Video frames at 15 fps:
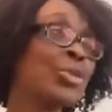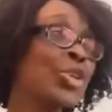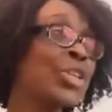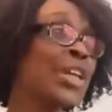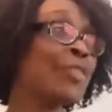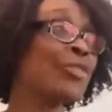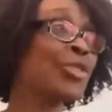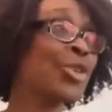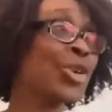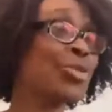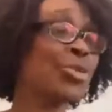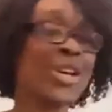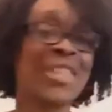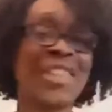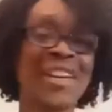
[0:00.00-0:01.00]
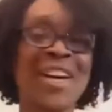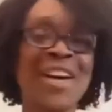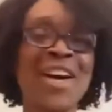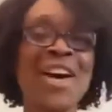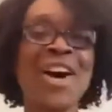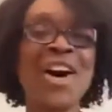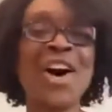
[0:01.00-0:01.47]
we don't have great weather,
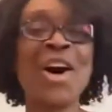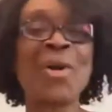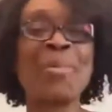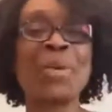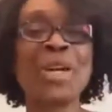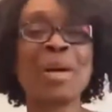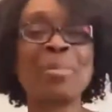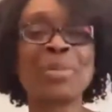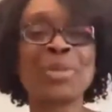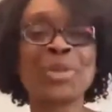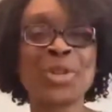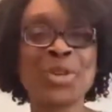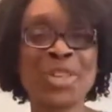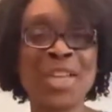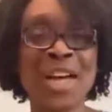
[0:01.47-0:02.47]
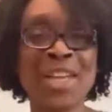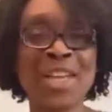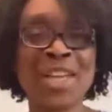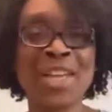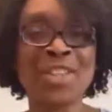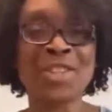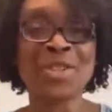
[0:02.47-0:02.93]
but I'm sure
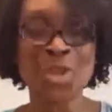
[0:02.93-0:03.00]
that, you know,